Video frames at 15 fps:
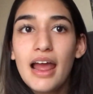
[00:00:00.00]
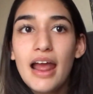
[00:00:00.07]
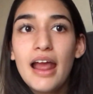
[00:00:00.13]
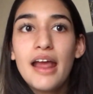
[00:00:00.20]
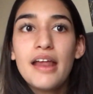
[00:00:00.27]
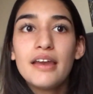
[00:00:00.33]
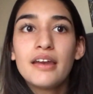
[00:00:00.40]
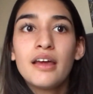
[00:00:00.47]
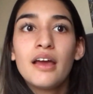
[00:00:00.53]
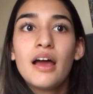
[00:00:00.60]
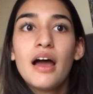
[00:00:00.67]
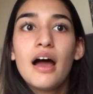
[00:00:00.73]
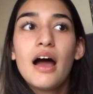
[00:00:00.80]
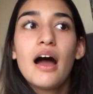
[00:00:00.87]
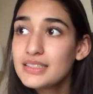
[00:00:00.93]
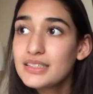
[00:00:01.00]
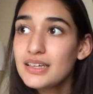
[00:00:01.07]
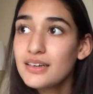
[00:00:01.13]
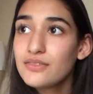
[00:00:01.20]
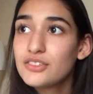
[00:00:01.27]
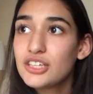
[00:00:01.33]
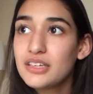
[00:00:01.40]
And
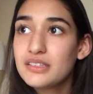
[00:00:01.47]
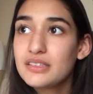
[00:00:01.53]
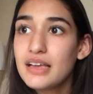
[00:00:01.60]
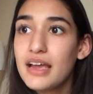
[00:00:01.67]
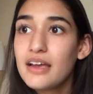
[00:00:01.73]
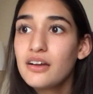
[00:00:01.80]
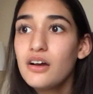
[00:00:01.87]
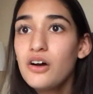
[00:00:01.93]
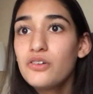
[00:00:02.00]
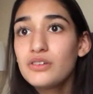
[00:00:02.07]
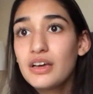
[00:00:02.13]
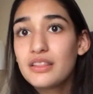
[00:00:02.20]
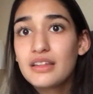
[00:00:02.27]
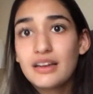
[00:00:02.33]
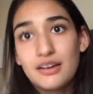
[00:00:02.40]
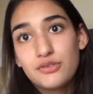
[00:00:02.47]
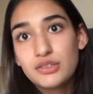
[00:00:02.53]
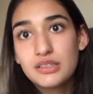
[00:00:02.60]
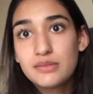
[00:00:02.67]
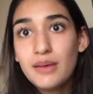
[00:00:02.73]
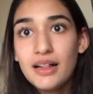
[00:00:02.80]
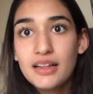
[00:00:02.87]
instead of just saying, oh, nothing, I was
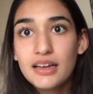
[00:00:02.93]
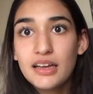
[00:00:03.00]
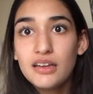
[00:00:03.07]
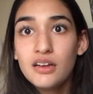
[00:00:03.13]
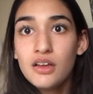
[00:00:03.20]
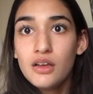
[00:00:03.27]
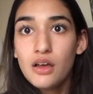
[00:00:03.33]
smelling it,